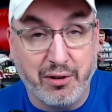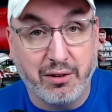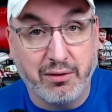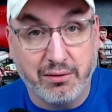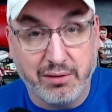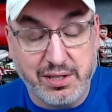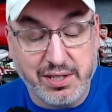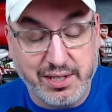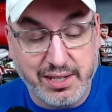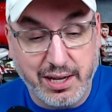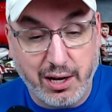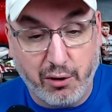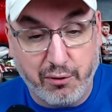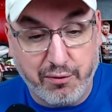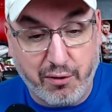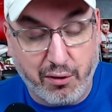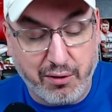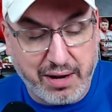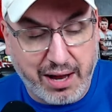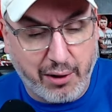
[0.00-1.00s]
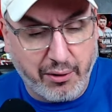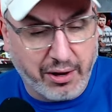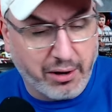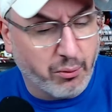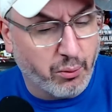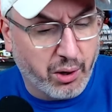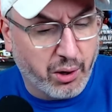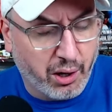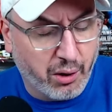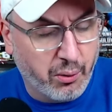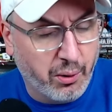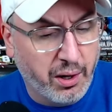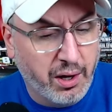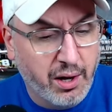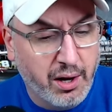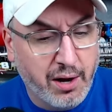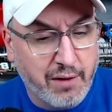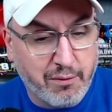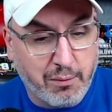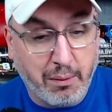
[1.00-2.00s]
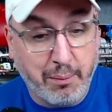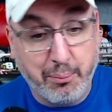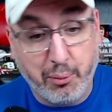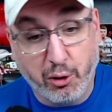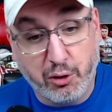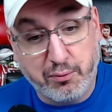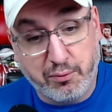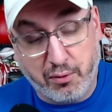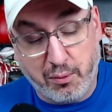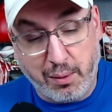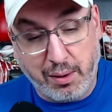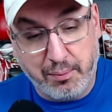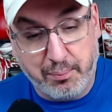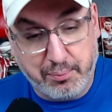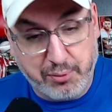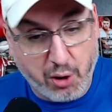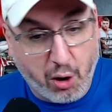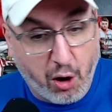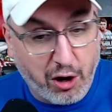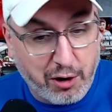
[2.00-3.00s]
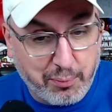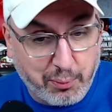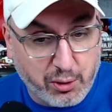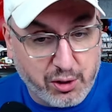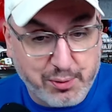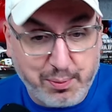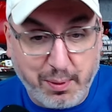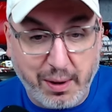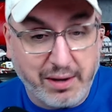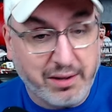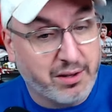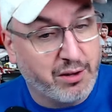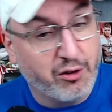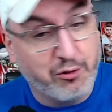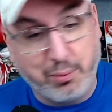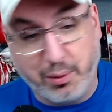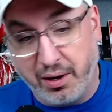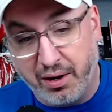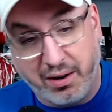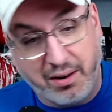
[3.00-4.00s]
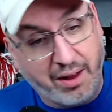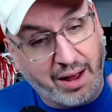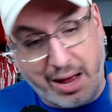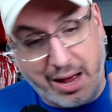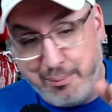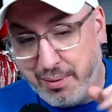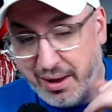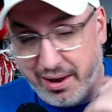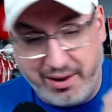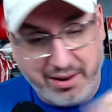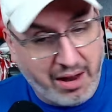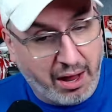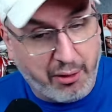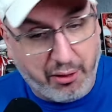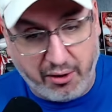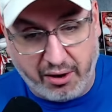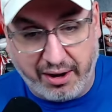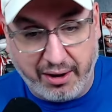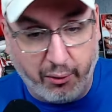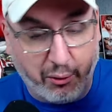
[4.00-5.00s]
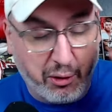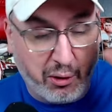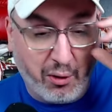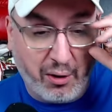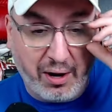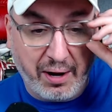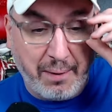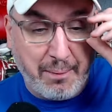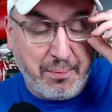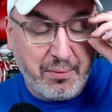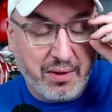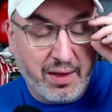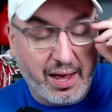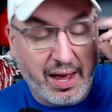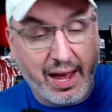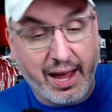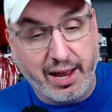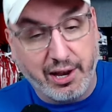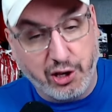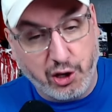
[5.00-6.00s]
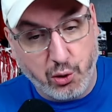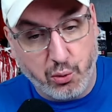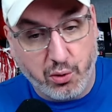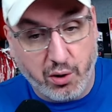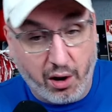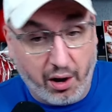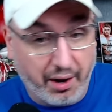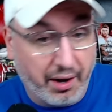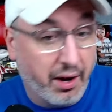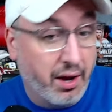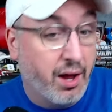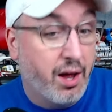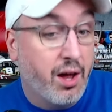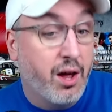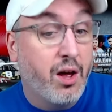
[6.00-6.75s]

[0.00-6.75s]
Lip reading: And let's see how far down it will go from a dog perspective. But I'm betting nothing on Illinois and UConn.